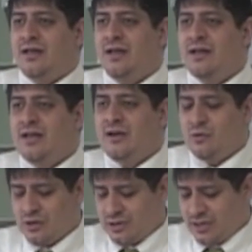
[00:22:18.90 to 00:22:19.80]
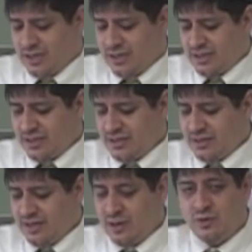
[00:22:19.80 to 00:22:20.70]
and they were uh,
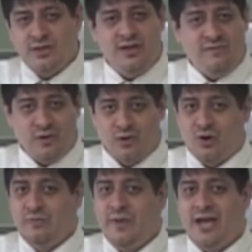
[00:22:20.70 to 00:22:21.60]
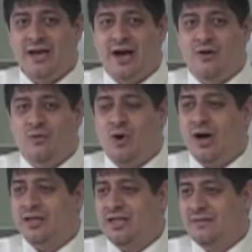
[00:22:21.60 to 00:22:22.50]
they would if you are an old man out
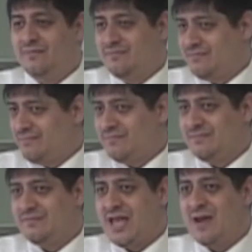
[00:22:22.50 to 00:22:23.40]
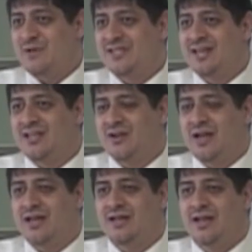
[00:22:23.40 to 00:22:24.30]
walking, happy to take your
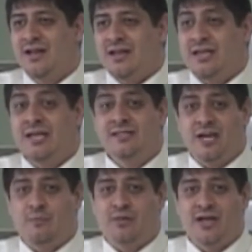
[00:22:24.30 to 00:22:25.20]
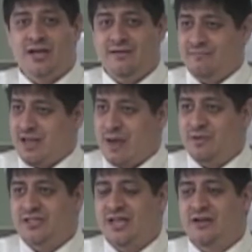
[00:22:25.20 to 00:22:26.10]
head. Kids out playing,
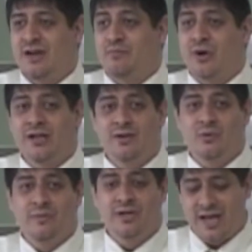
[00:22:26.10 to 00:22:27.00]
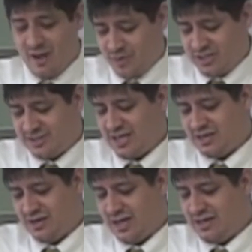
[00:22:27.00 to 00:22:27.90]
happy to take your head. Pregnant woman, happy to
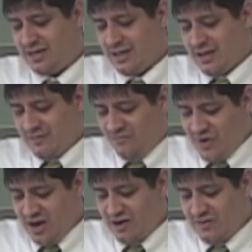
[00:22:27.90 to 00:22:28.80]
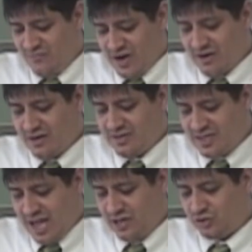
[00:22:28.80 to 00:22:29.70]
take your head. Very, very
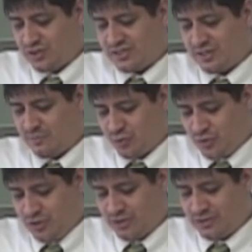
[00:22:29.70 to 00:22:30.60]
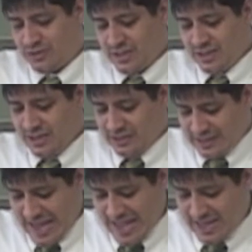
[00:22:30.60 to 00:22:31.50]
dangerous and brutal
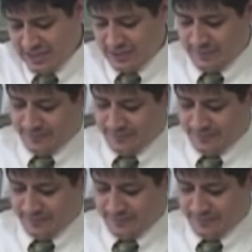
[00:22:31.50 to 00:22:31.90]
land.